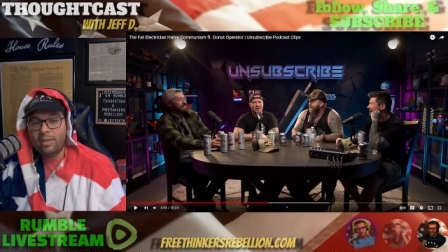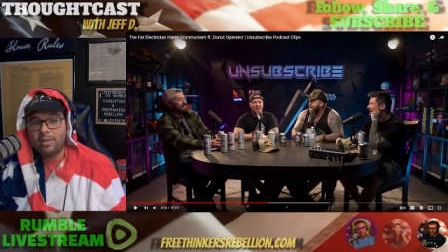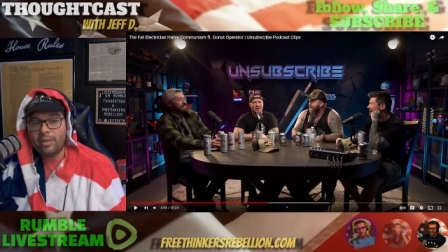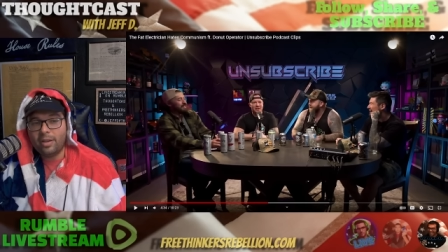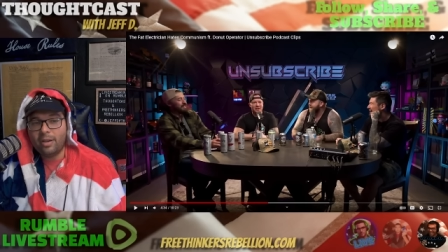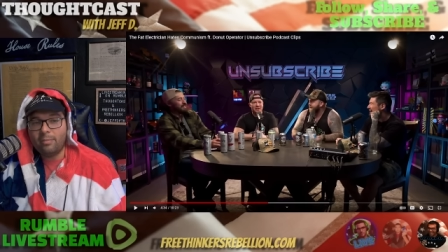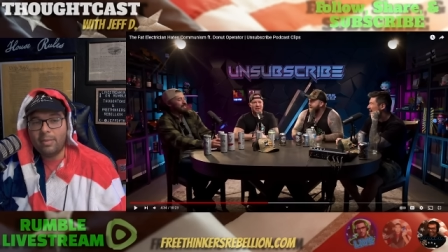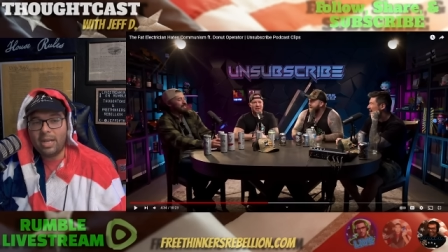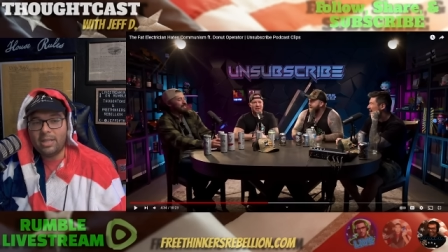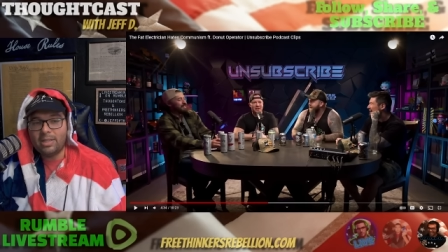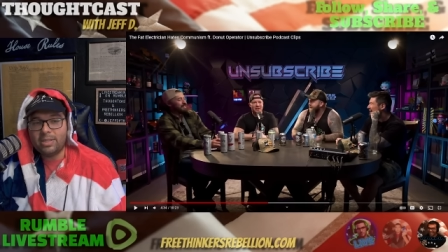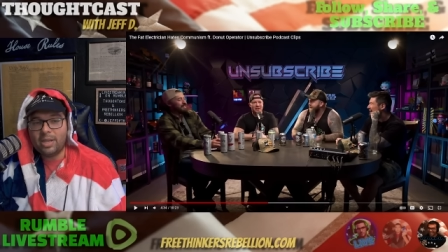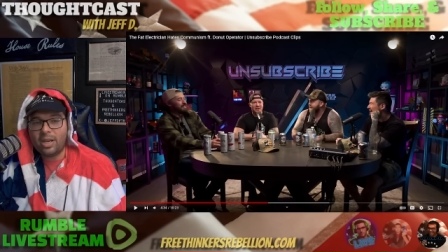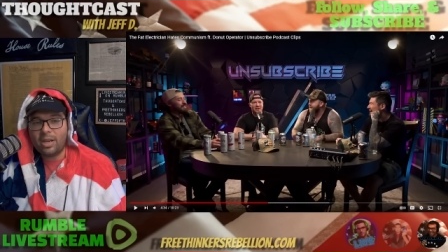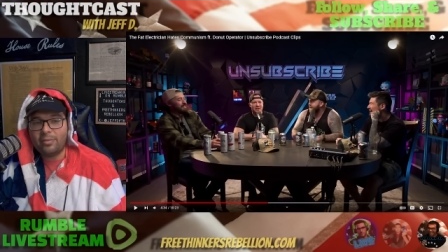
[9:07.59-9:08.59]
The
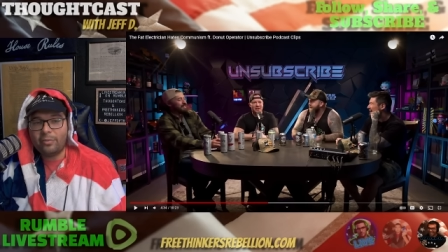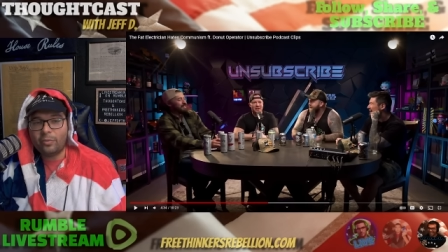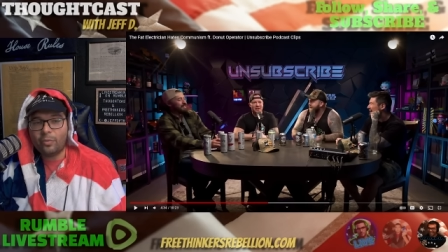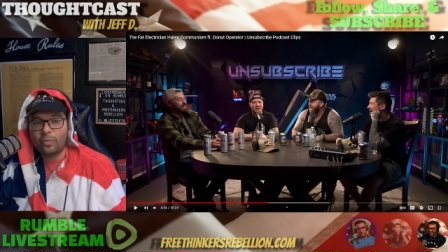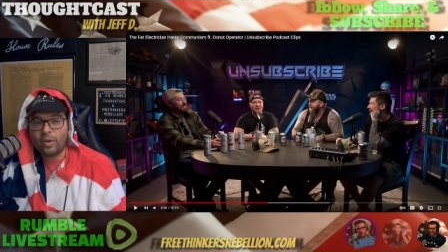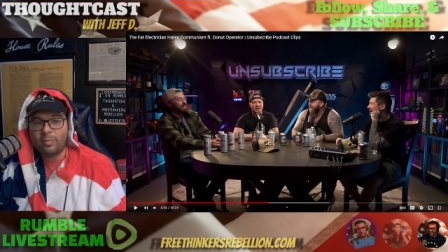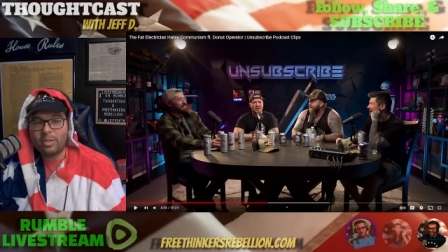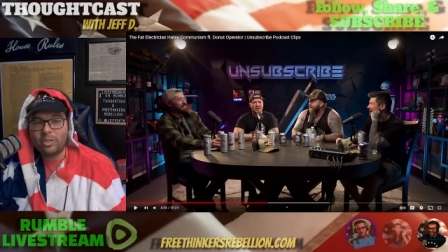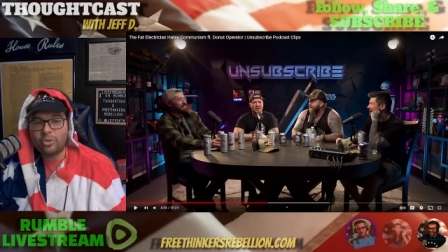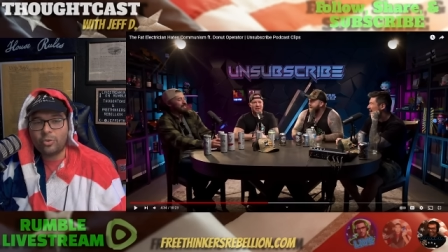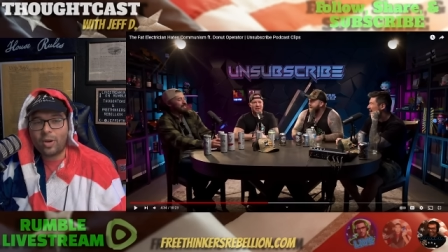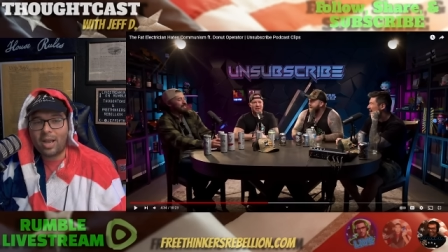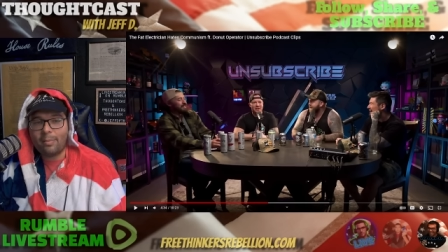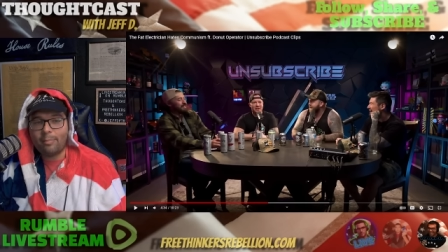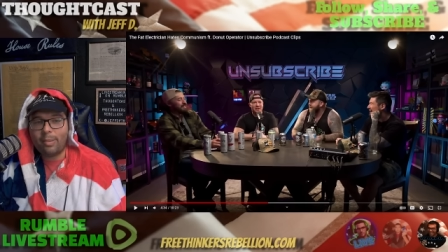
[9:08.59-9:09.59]
Molotov
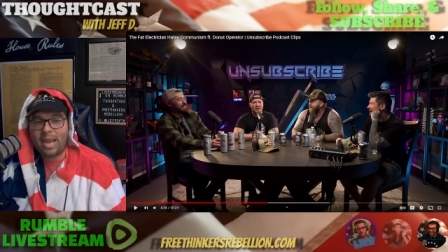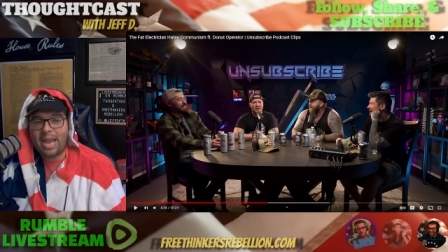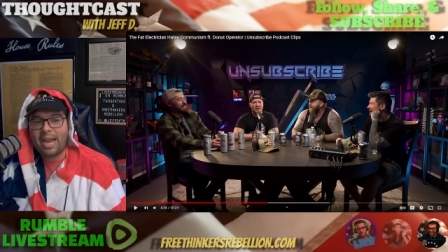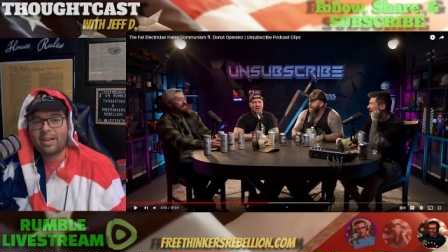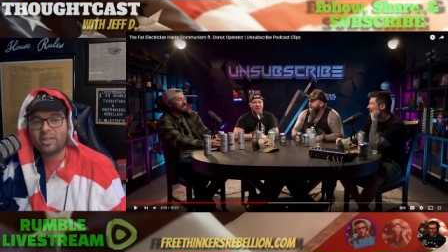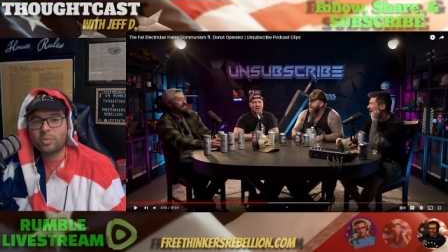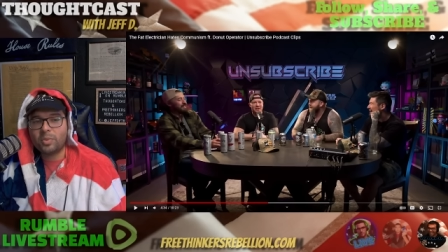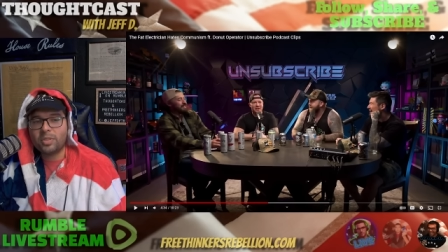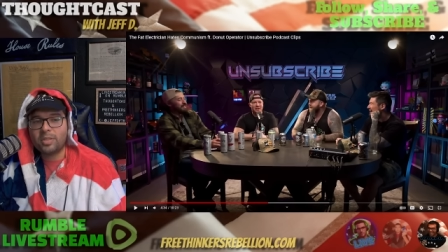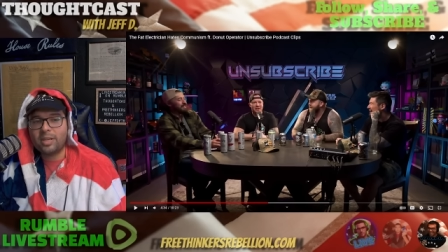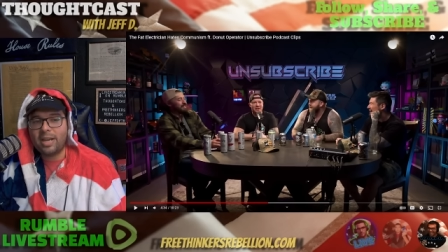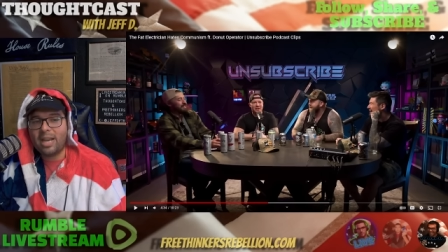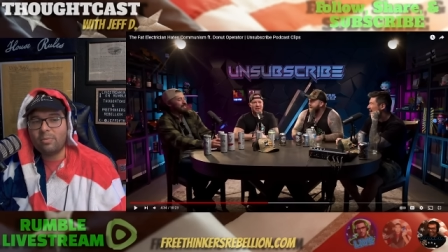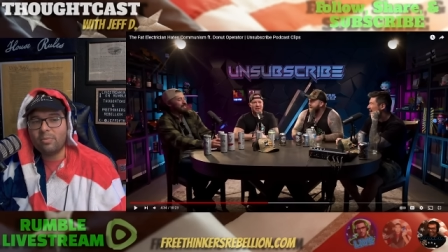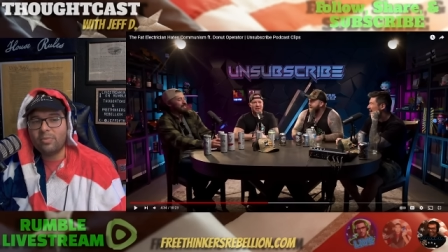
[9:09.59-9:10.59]
Ribbentrop Pact was the
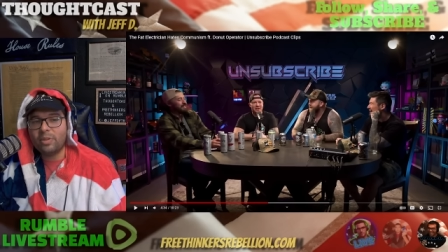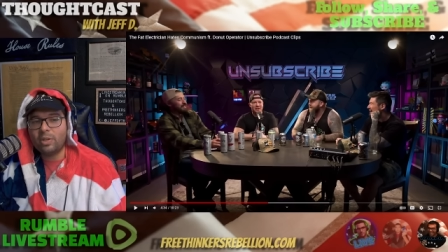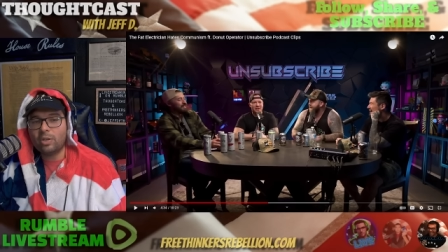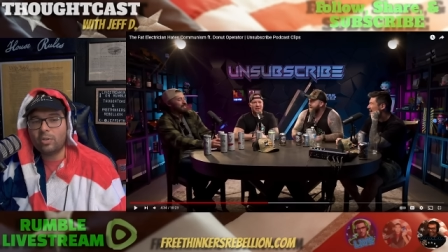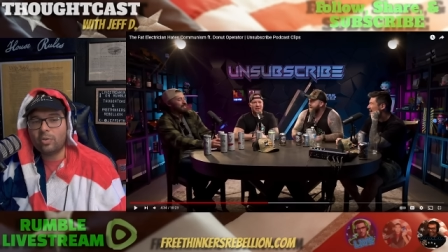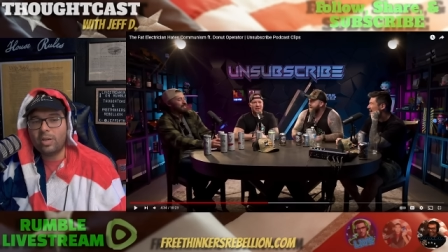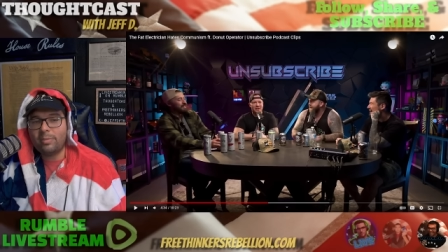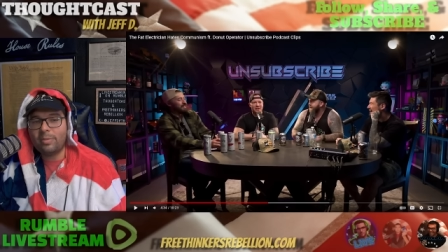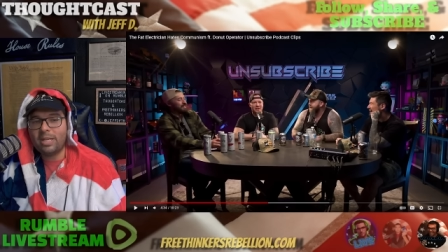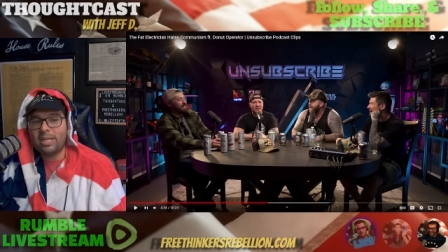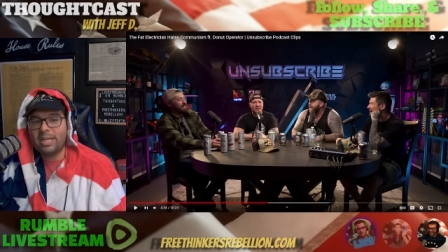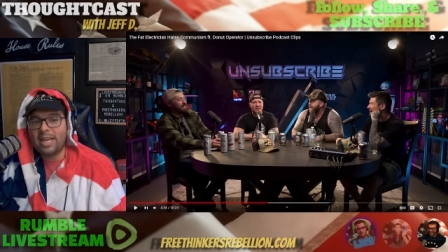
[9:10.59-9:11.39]
name of their agreement.